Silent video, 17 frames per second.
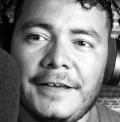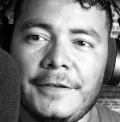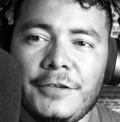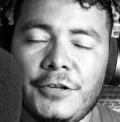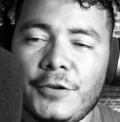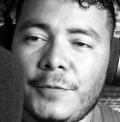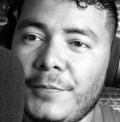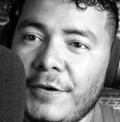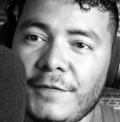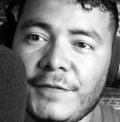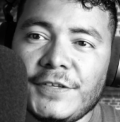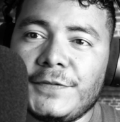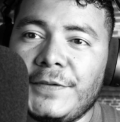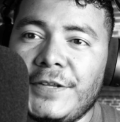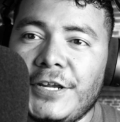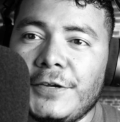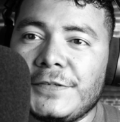you know, previous
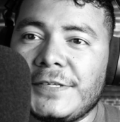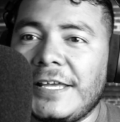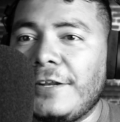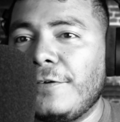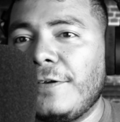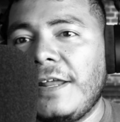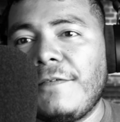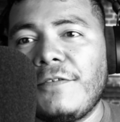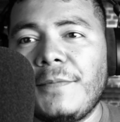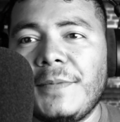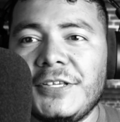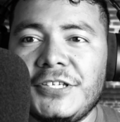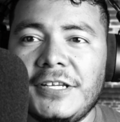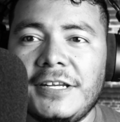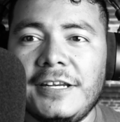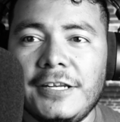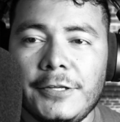videos, I don't ever
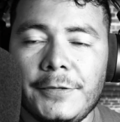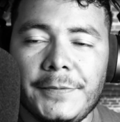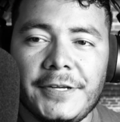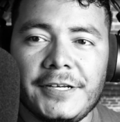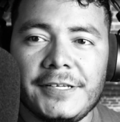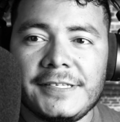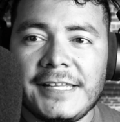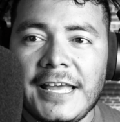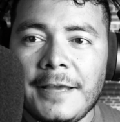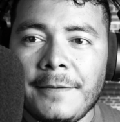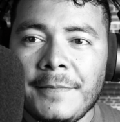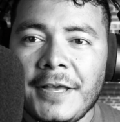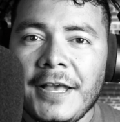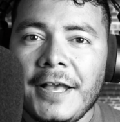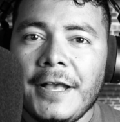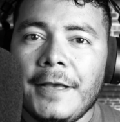mention anybody's name,